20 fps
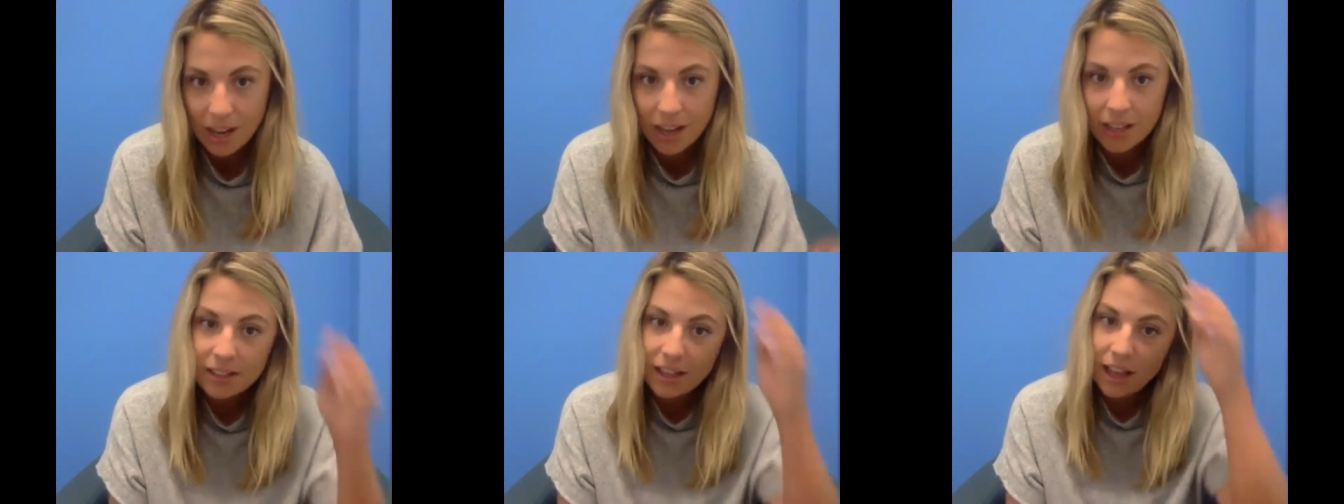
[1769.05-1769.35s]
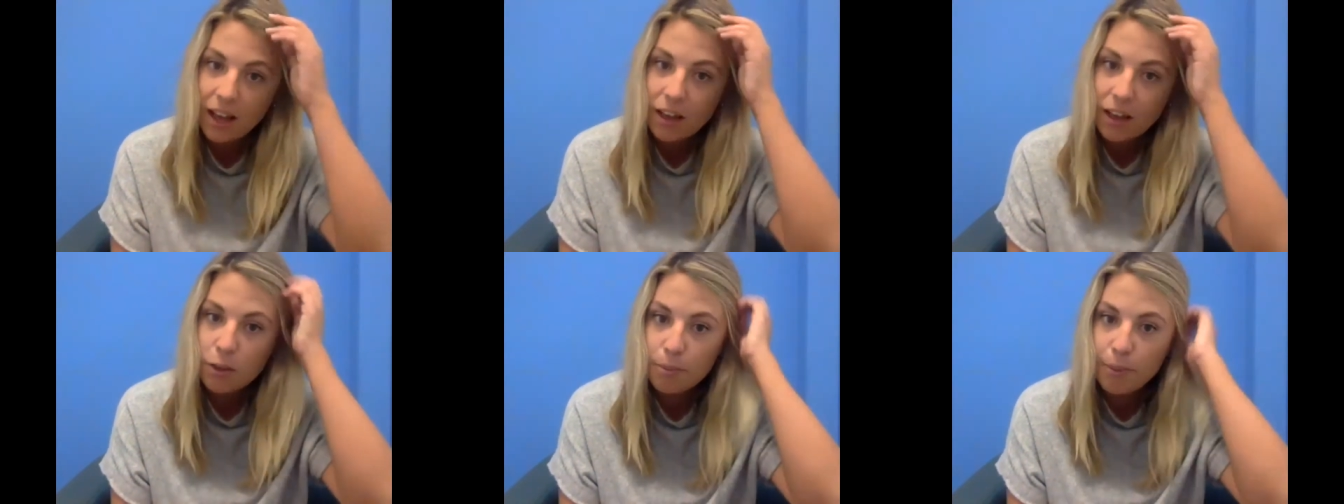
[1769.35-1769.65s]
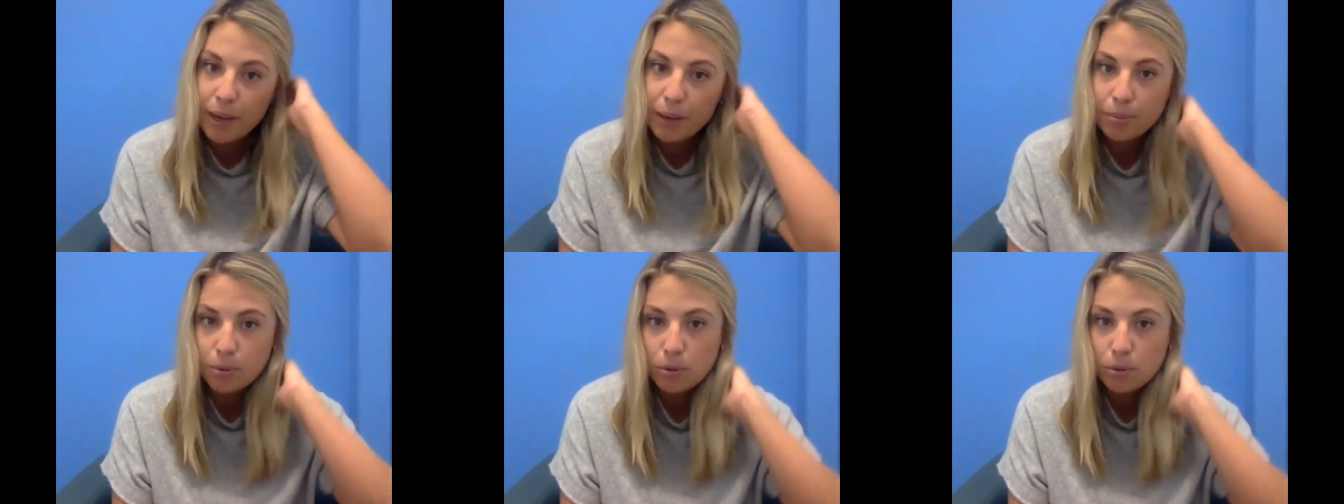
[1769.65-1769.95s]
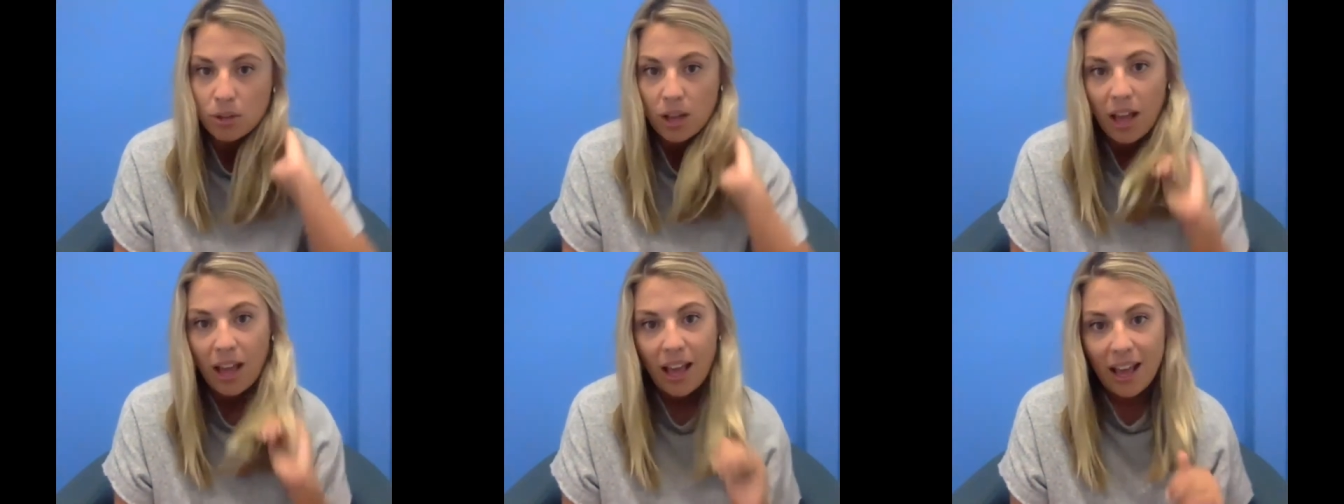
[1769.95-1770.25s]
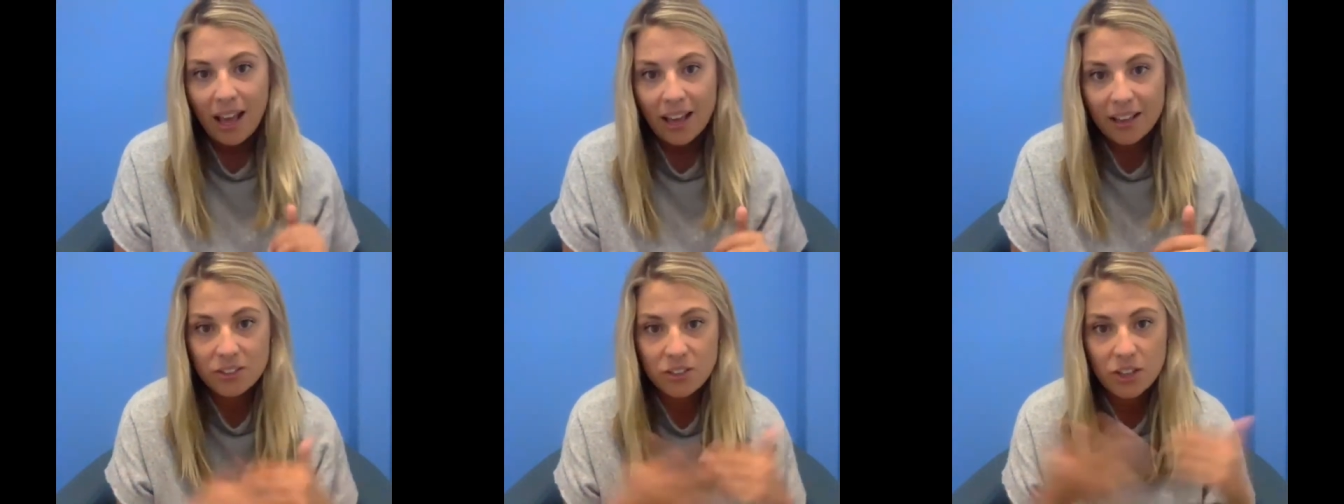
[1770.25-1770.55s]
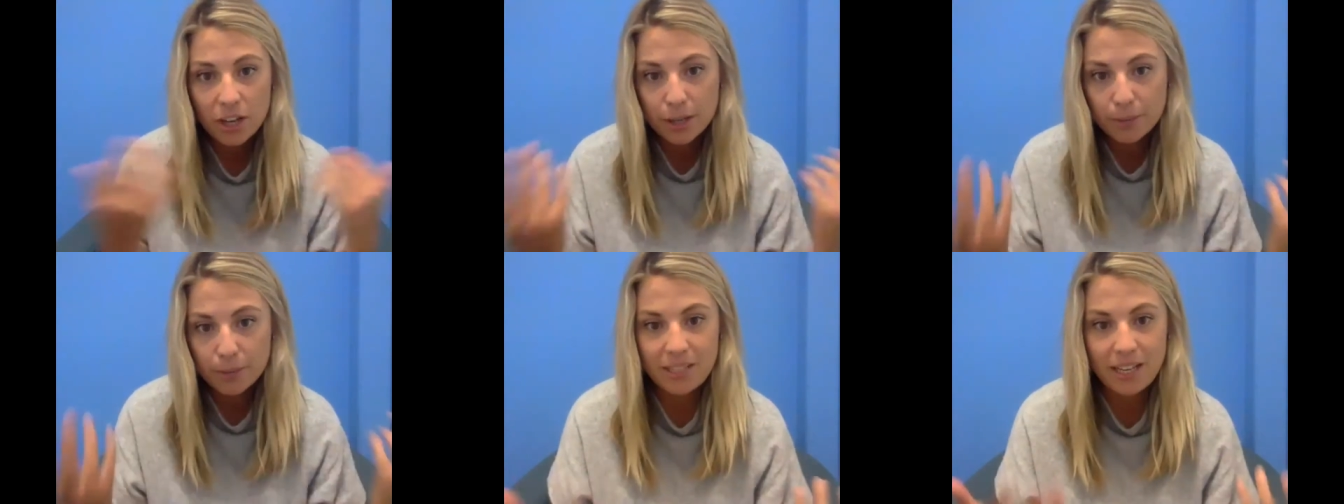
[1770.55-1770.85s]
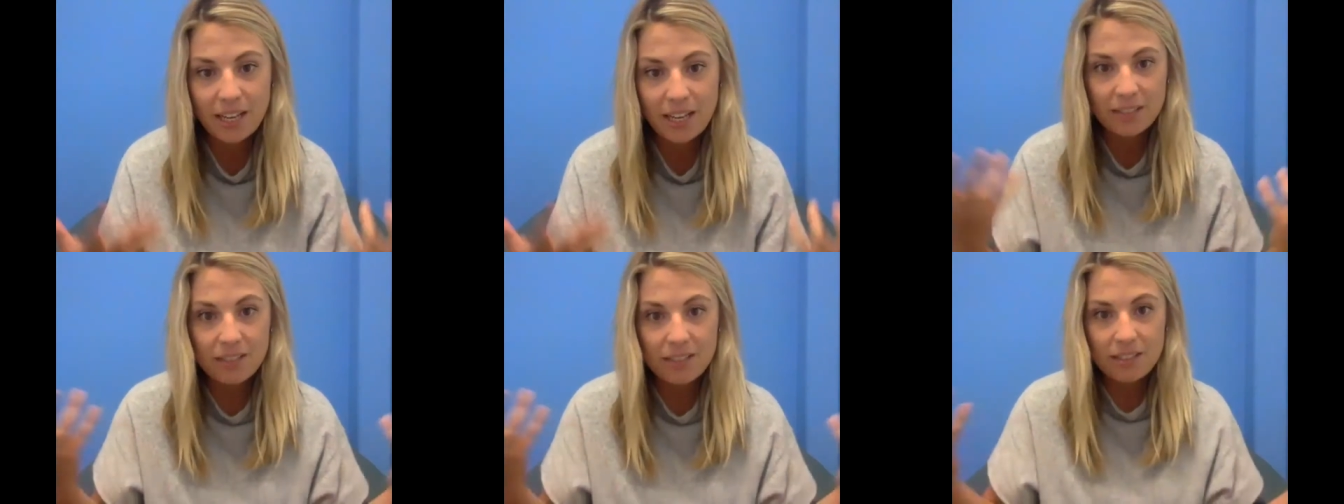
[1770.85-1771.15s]
I let other people and
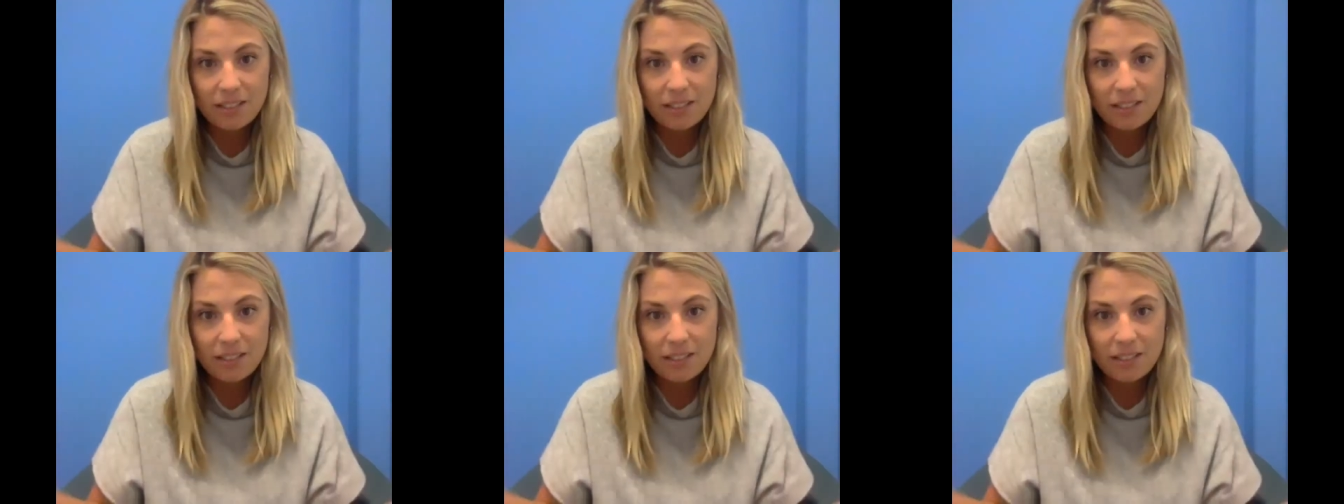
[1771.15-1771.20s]
circumstances